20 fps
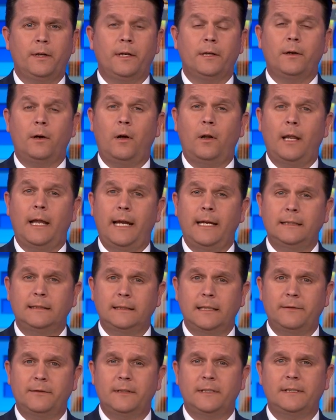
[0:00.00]
you can call
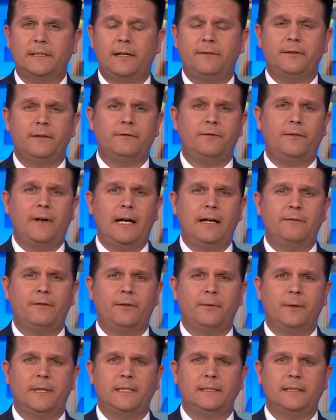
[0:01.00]
877
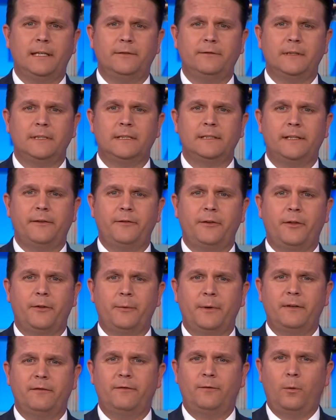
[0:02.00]
537
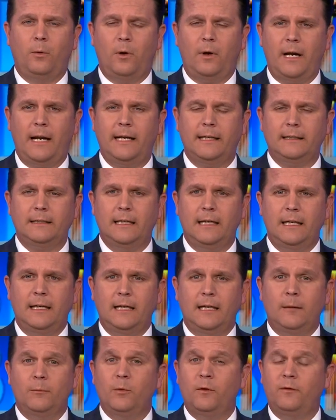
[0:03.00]
7348
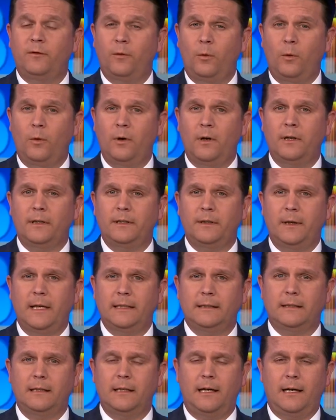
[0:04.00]
before you
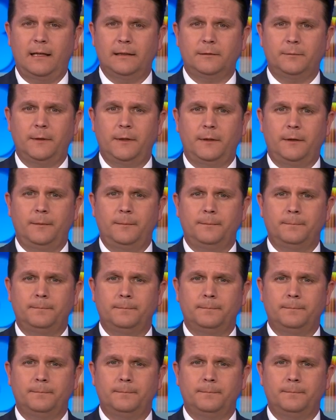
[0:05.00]
head to the hospital.